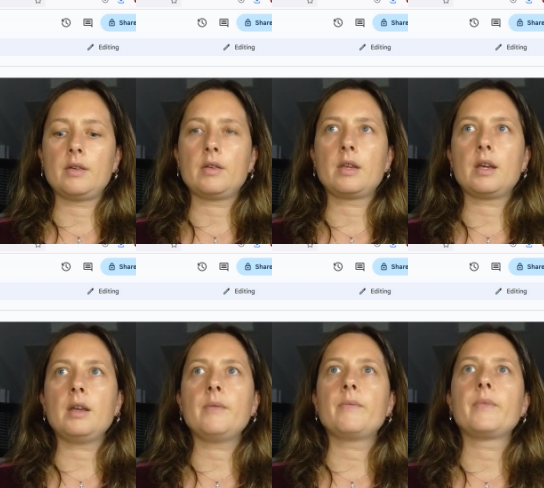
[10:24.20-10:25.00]

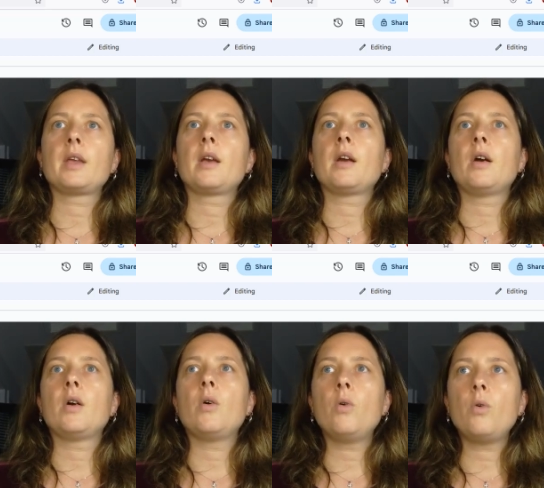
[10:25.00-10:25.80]
Okay.
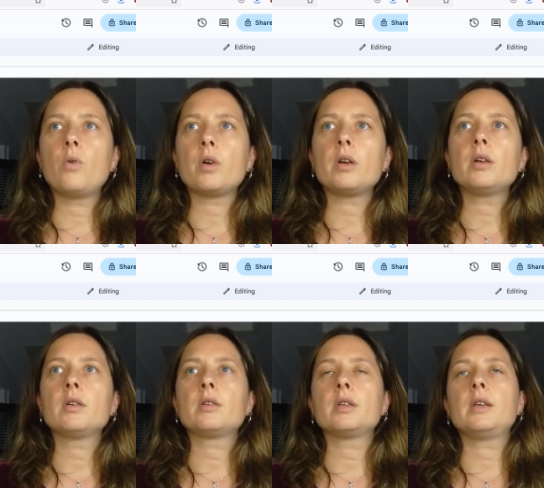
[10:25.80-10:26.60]
Or
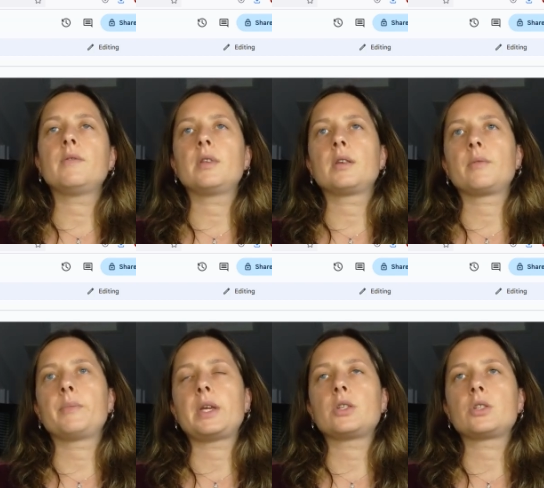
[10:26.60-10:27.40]
if the
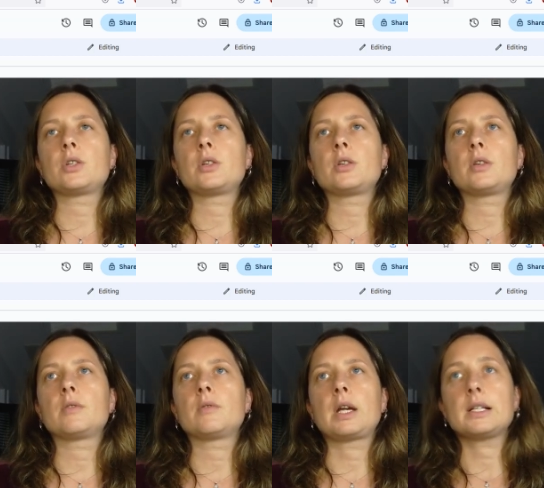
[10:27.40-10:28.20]
patient
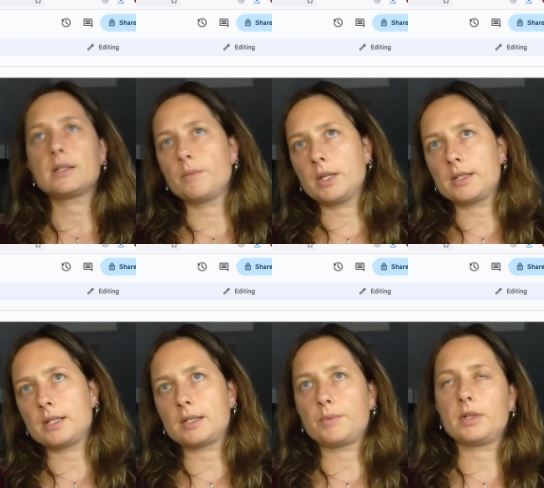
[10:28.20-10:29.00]
hasn't been
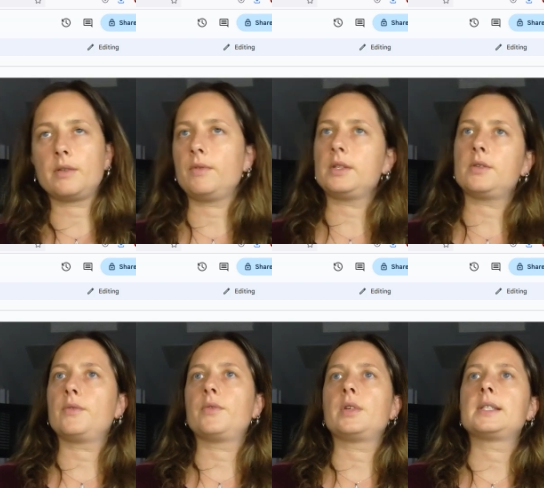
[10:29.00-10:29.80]
assessed by the physio,
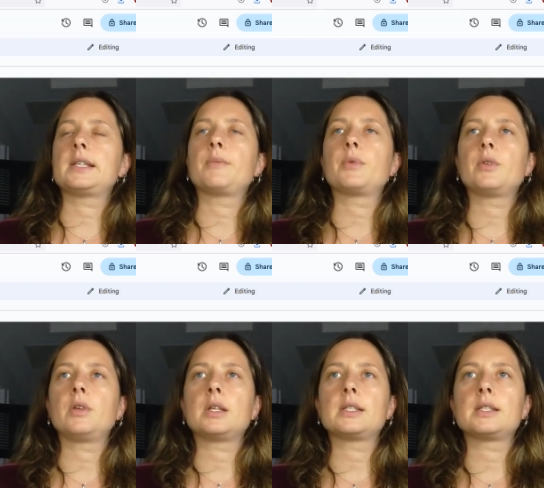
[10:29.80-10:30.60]
for example, you
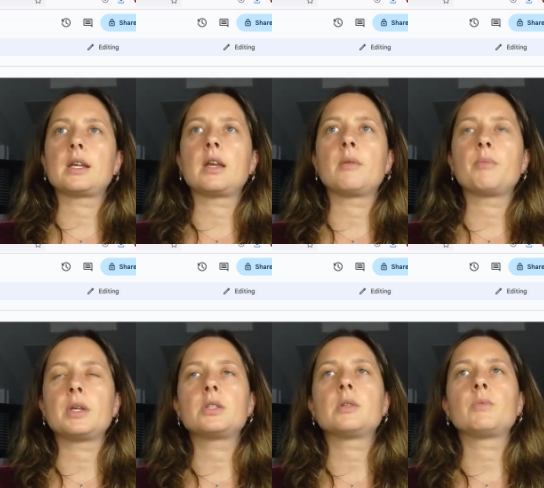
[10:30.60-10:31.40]
can say
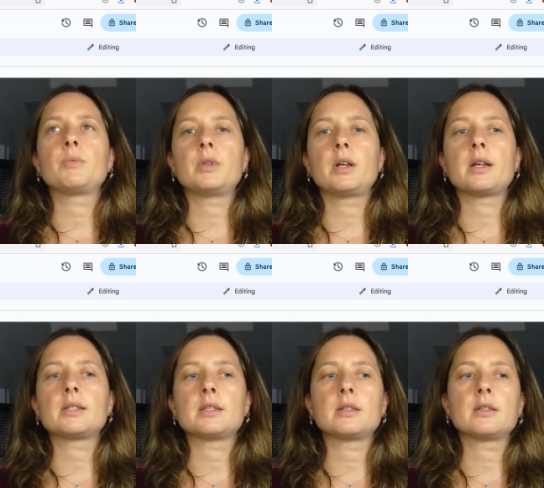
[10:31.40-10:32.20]
patient
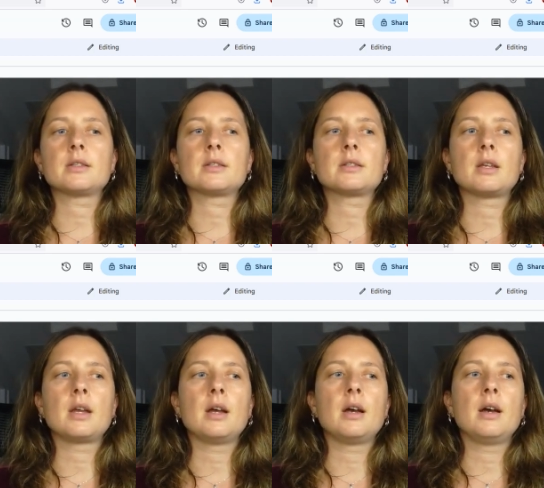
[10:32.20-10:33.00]
mobilizes
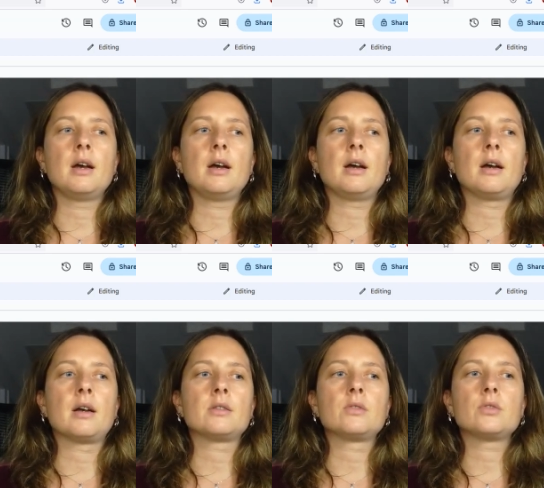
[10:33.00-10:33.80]

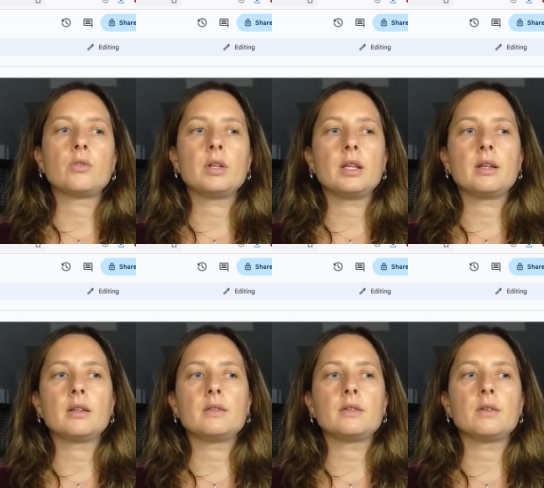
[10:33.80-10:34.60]
to
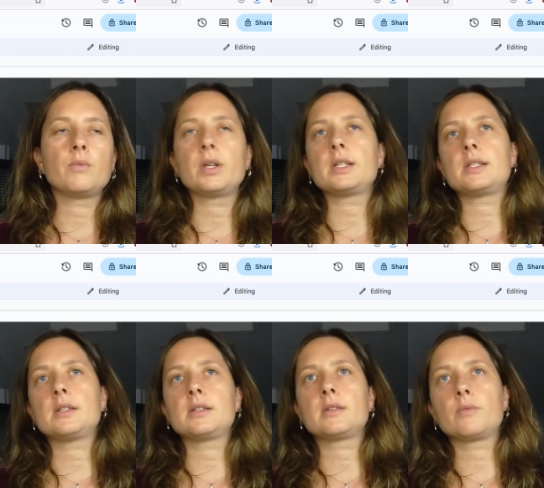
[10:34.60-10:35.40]
toilet, 1
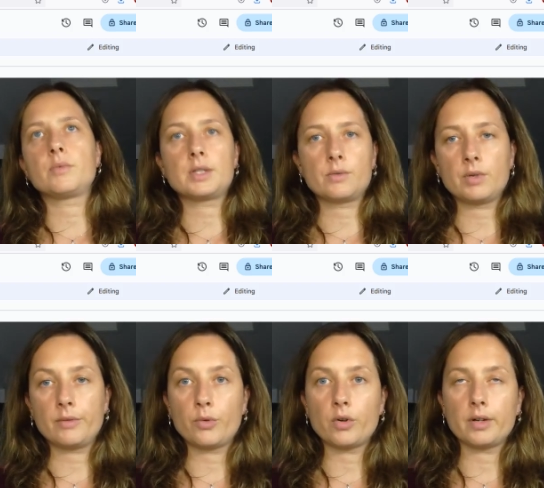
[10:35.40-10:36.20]
assist with Willy
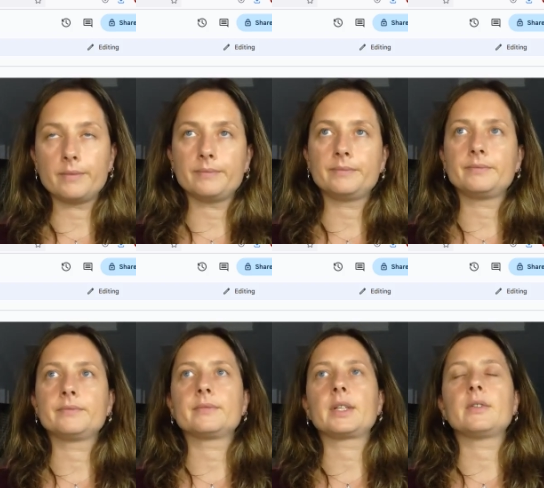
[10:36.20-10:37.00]
Walker.
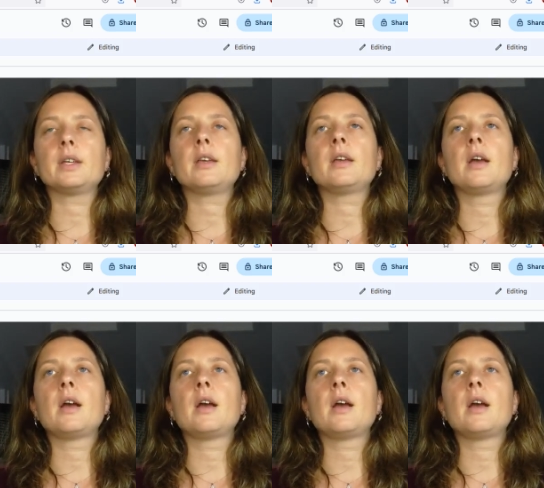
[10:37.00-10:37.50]
Okay.